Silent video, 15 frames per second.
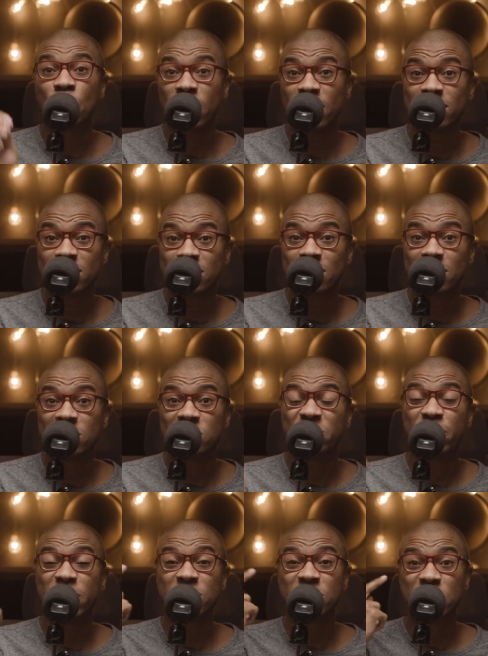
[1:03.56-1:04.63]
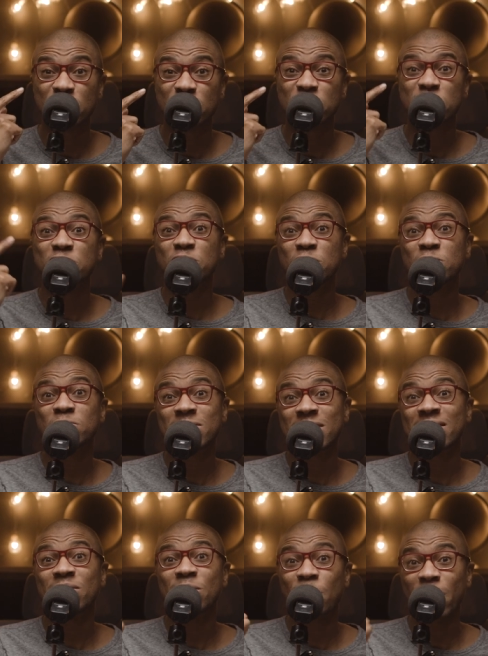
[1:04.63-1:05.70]
once, so make sure you choose
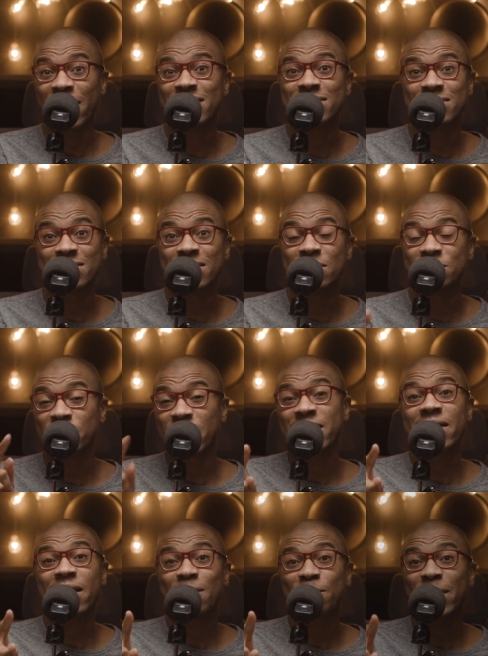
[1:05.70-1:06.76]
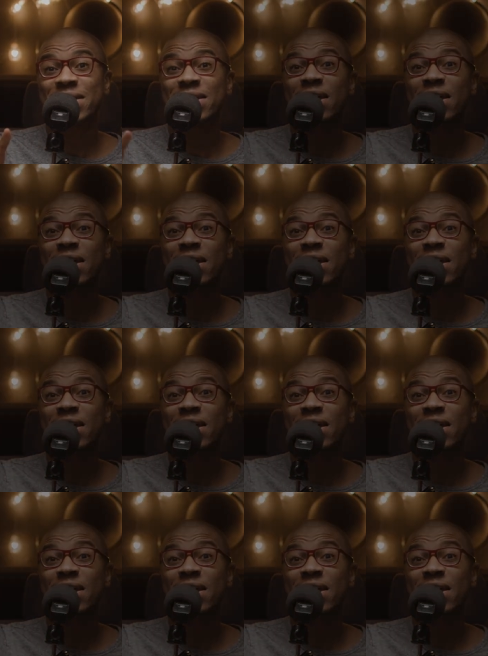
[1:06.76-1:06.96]
it wisely. Right now, my